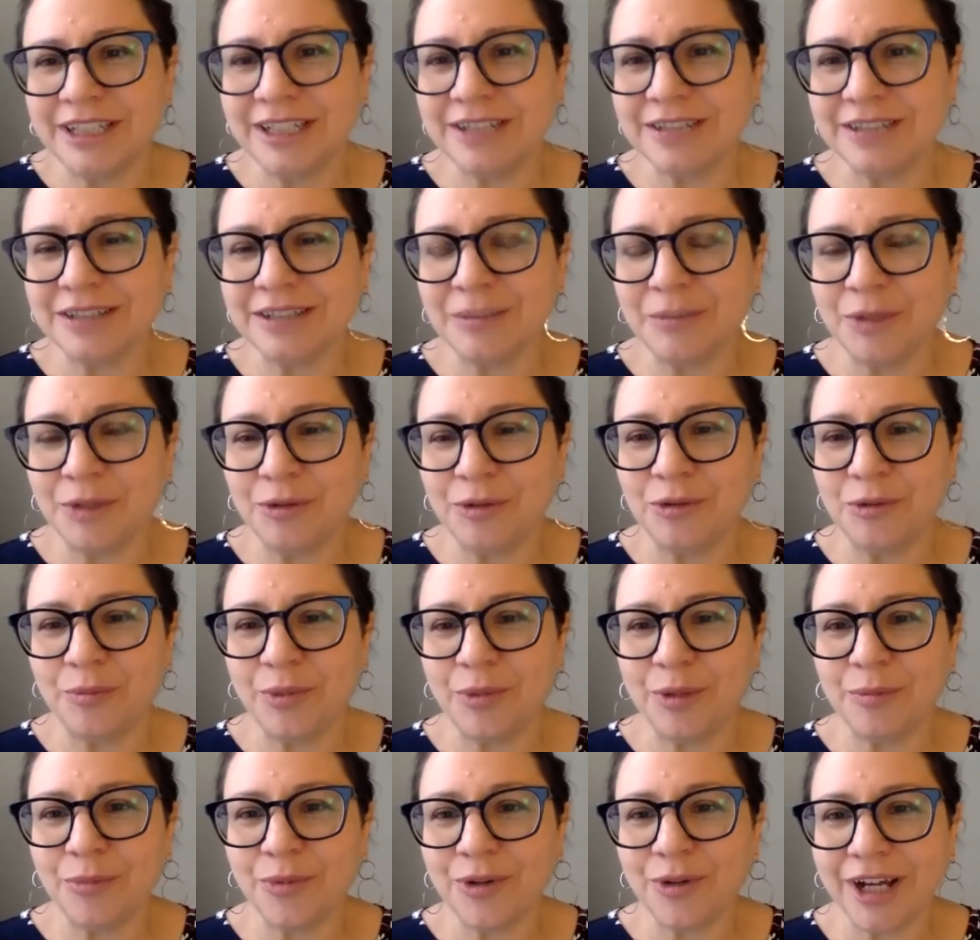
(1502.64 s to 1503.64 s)
as someone who's
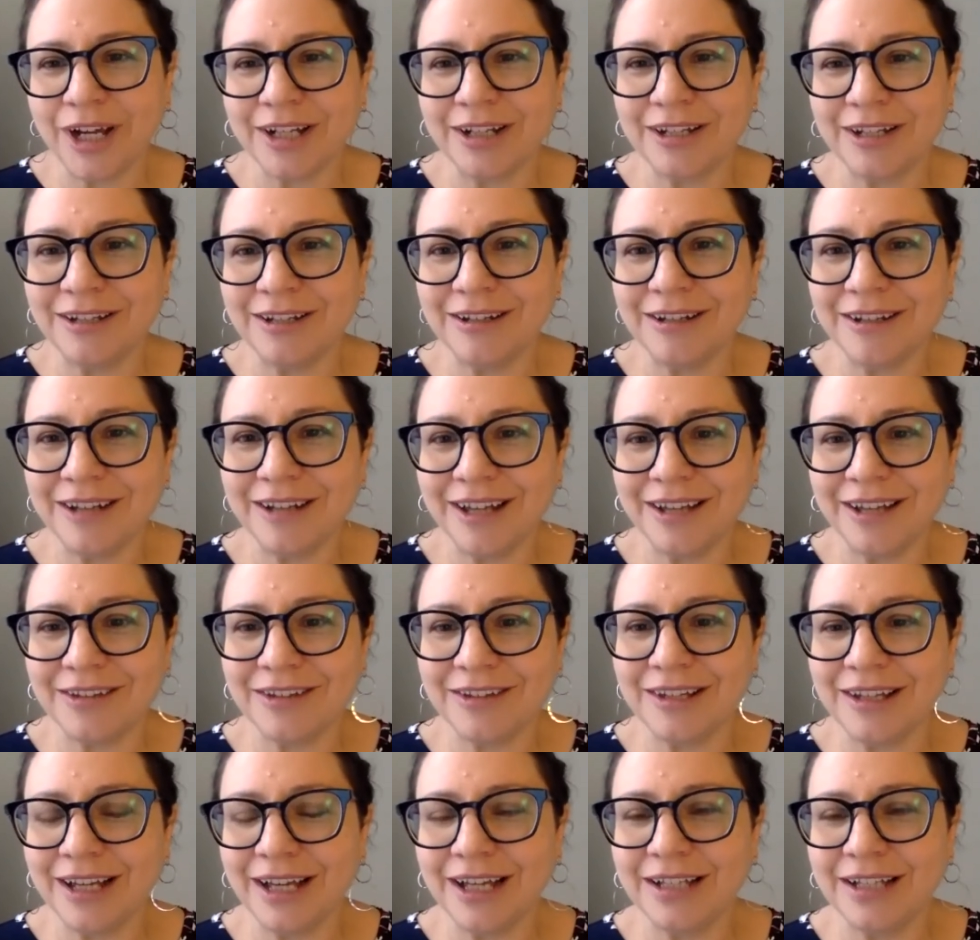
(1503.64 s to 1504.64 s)
been pregnant and
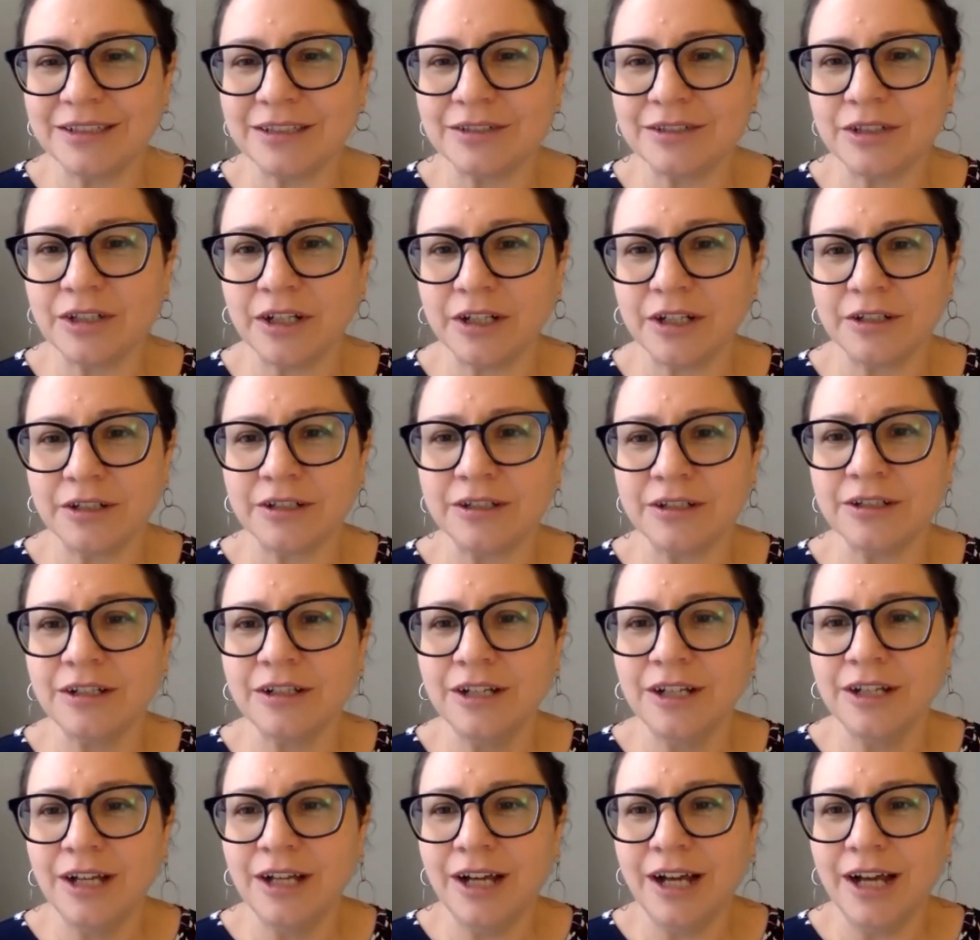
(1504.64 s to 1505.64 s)
has a daughter,
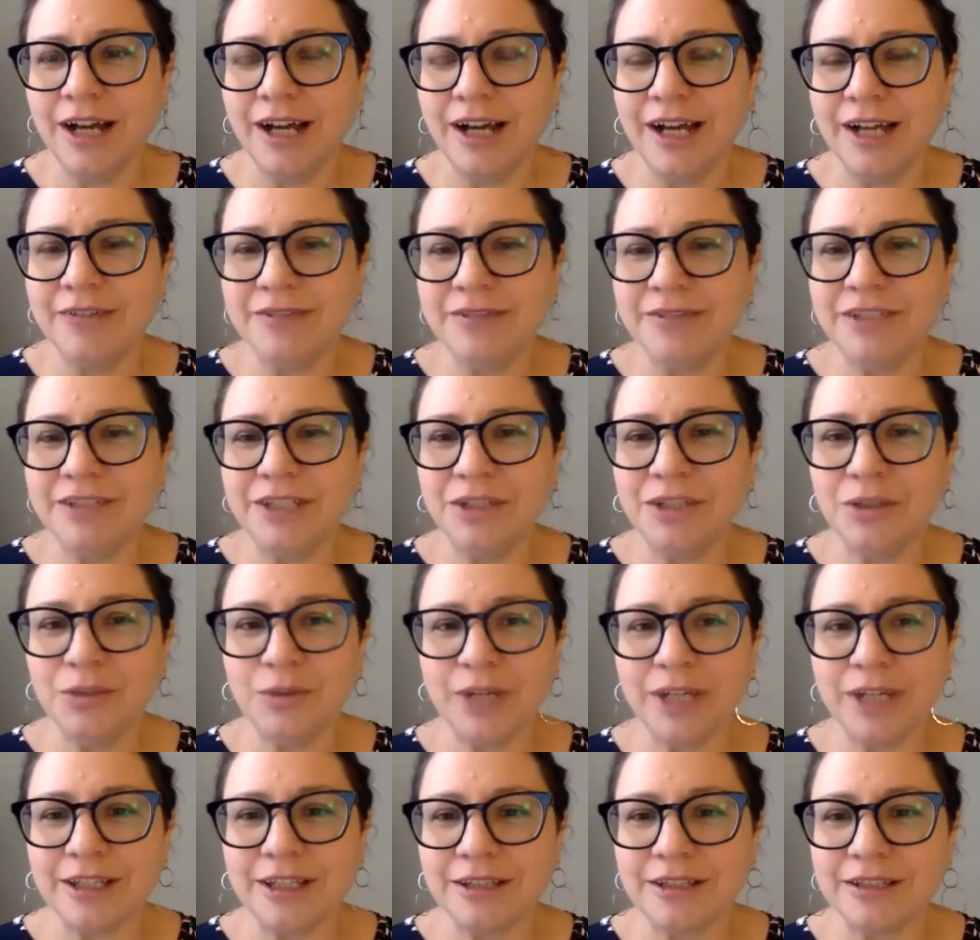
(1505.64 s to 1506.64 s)
I've seen the
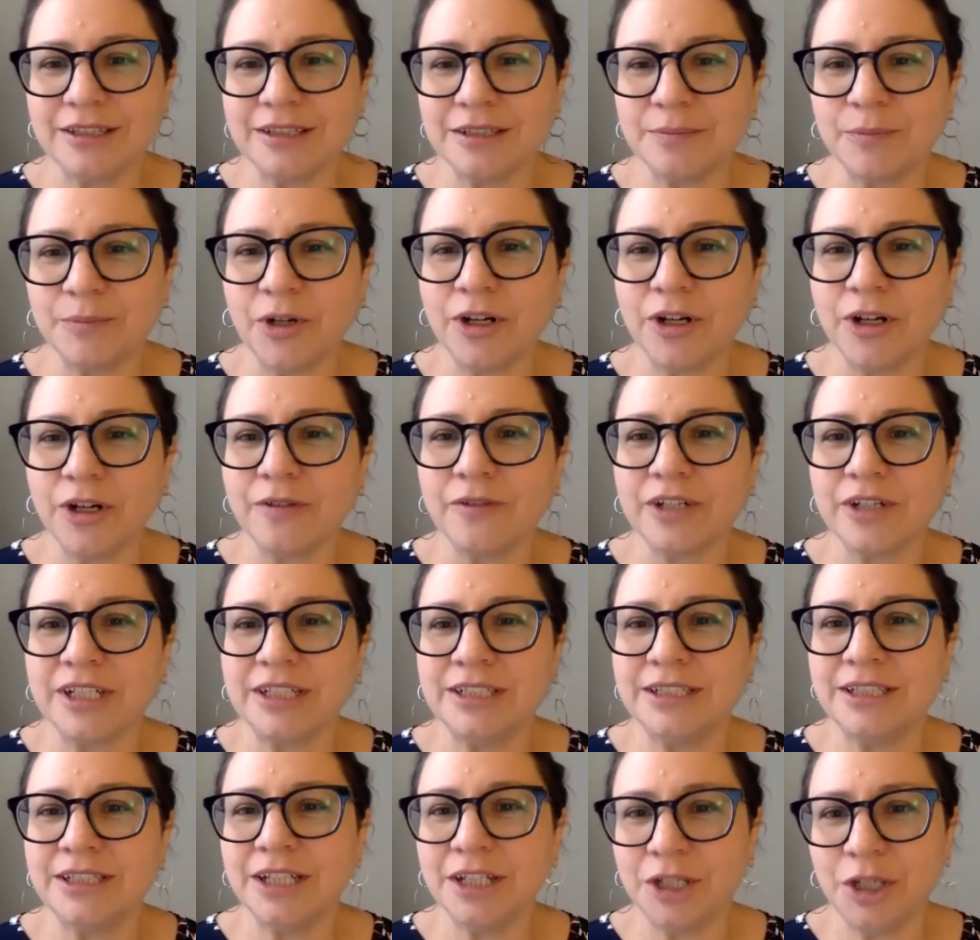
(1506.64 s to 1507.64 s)
way that this is part of a
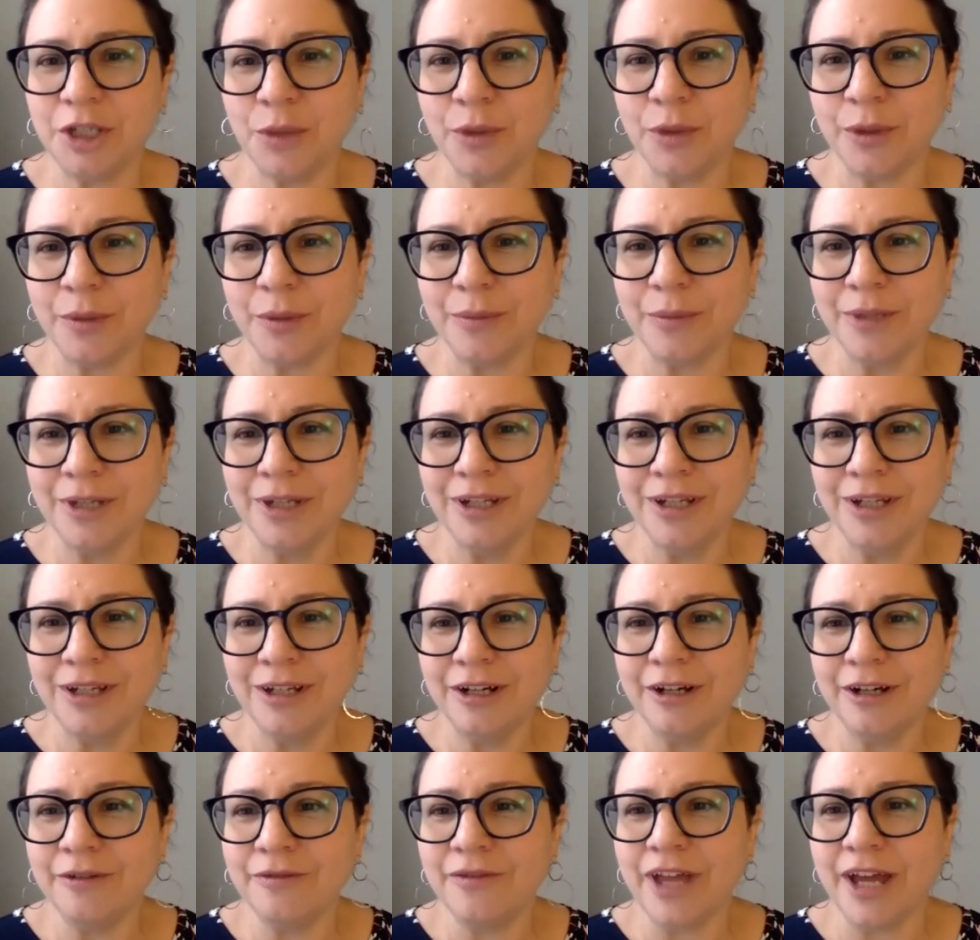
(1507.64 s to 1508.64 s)
continuum
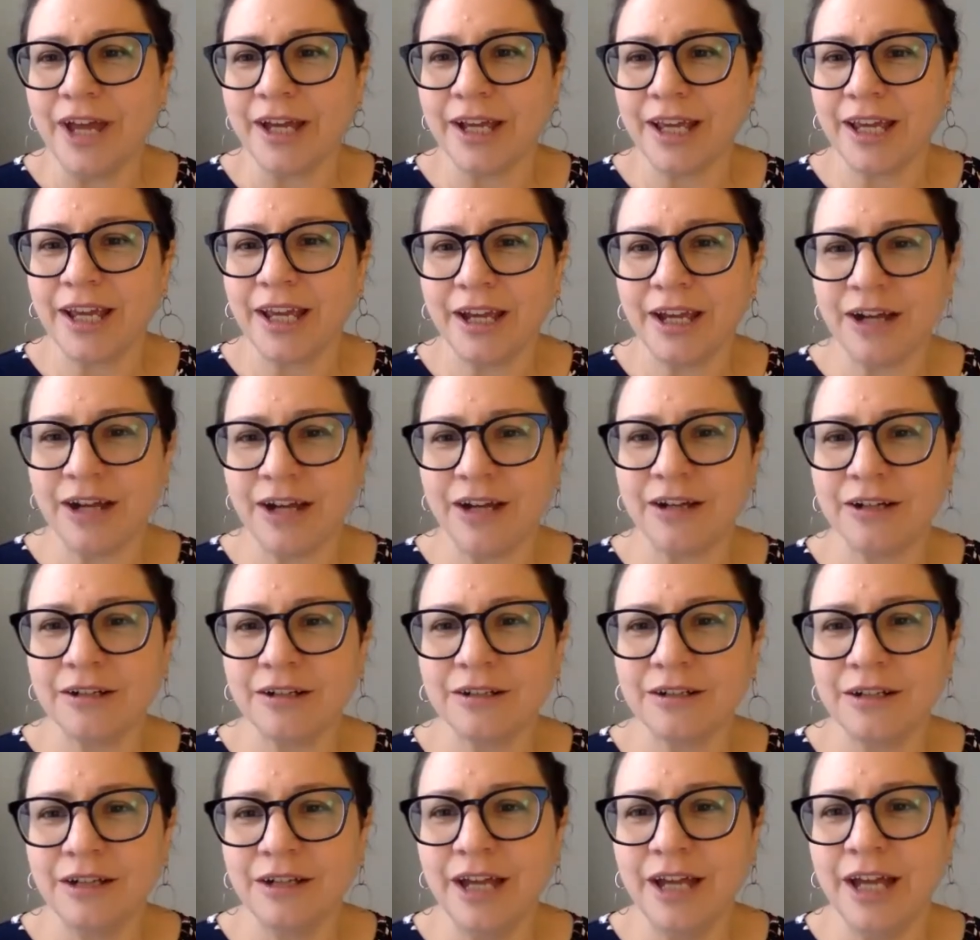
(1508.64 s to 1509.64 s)
of that care.
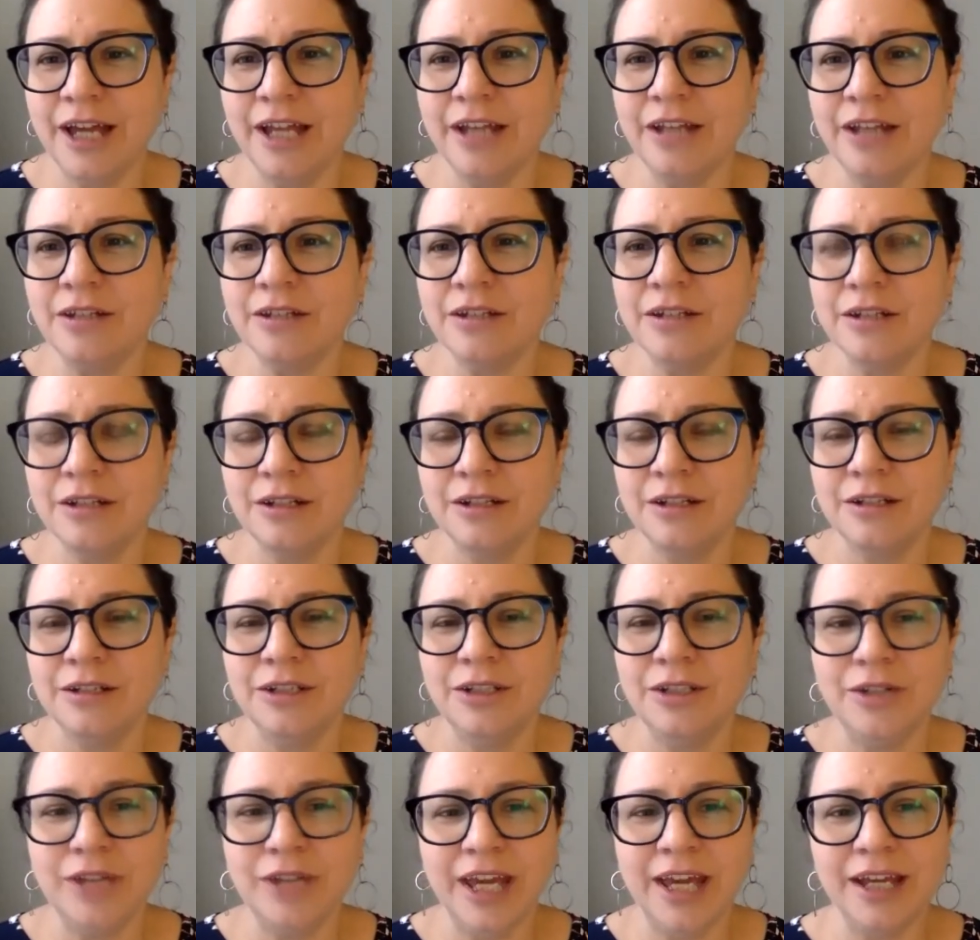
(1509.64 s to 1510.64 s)
And
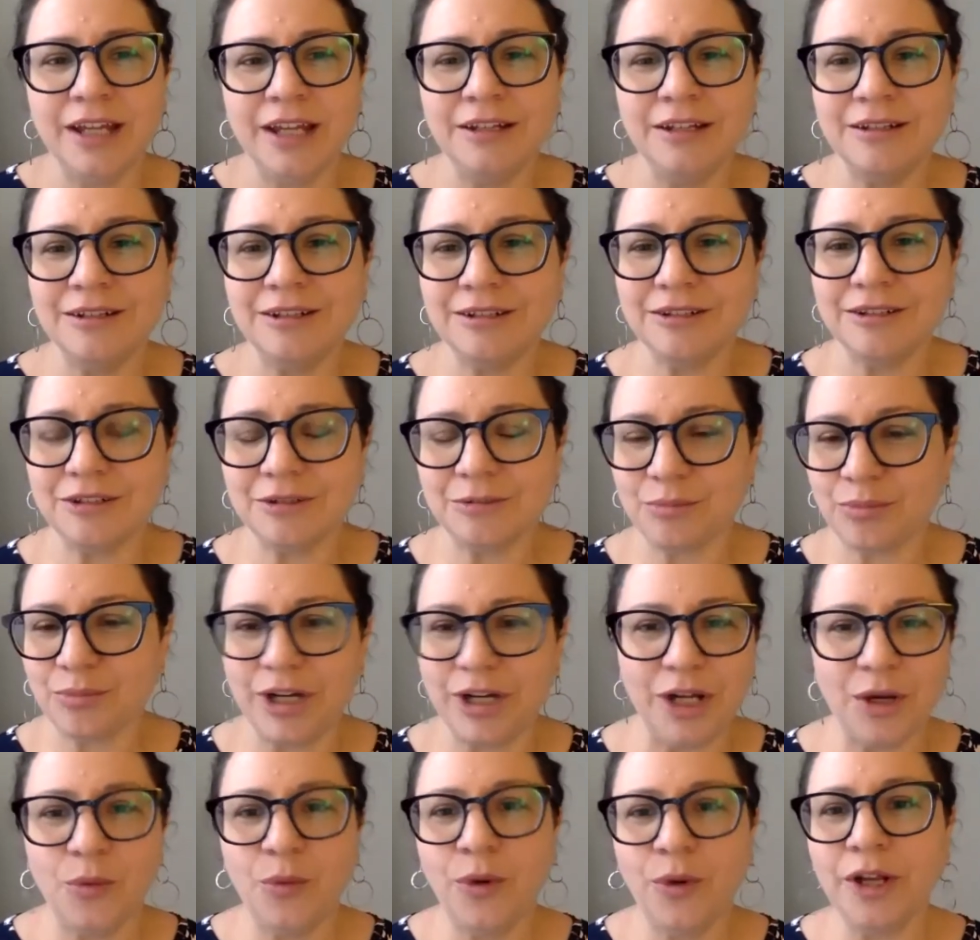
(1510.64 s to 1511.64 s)
you can't
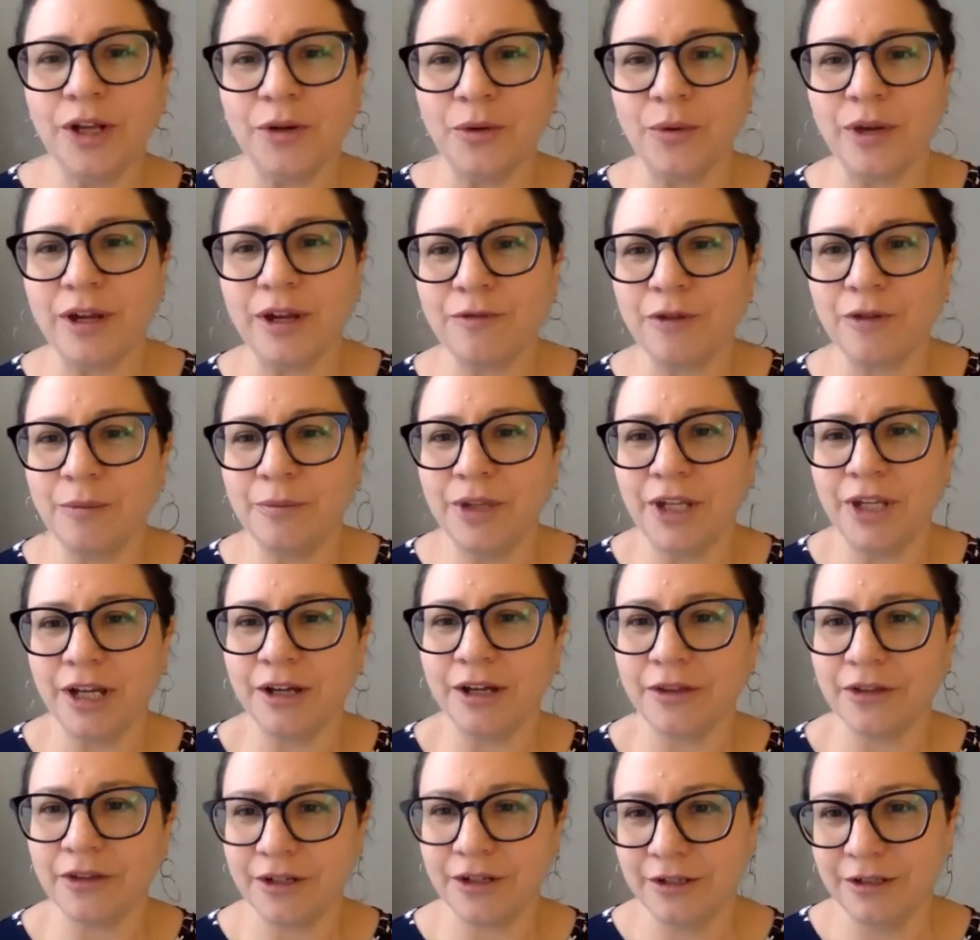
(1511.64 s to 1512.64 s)
break one away from the
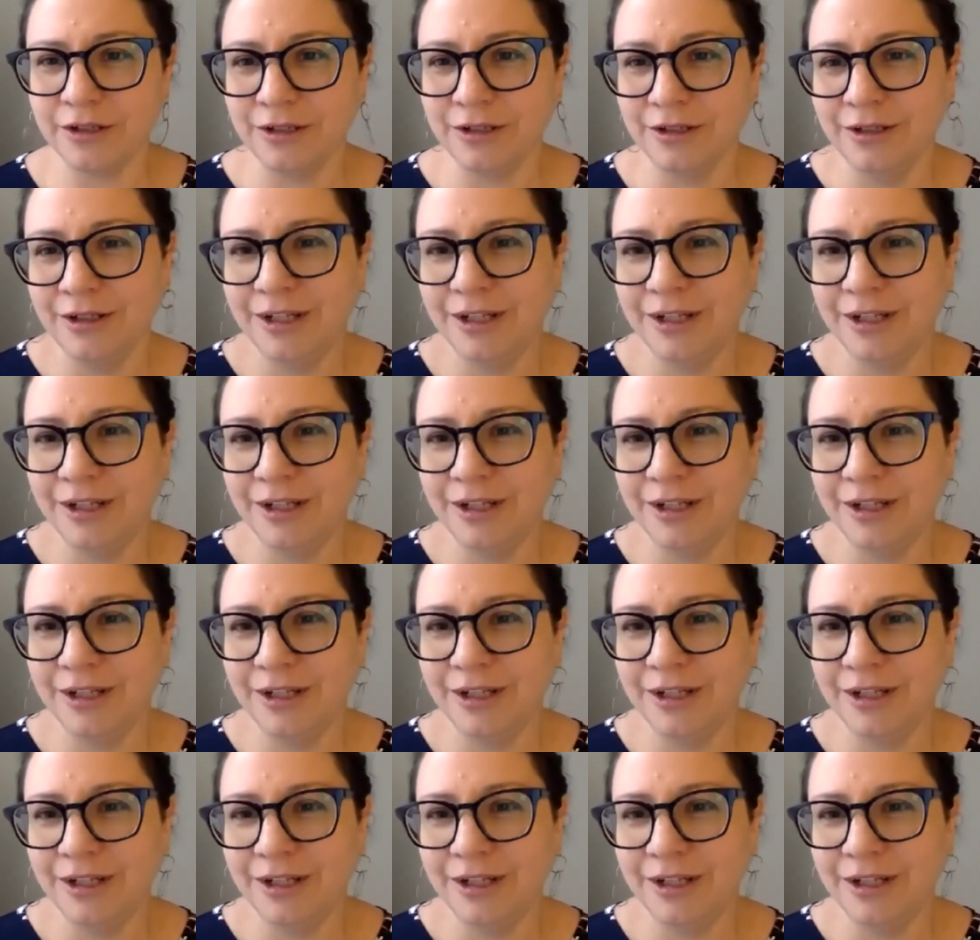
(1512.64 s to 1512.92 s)
other.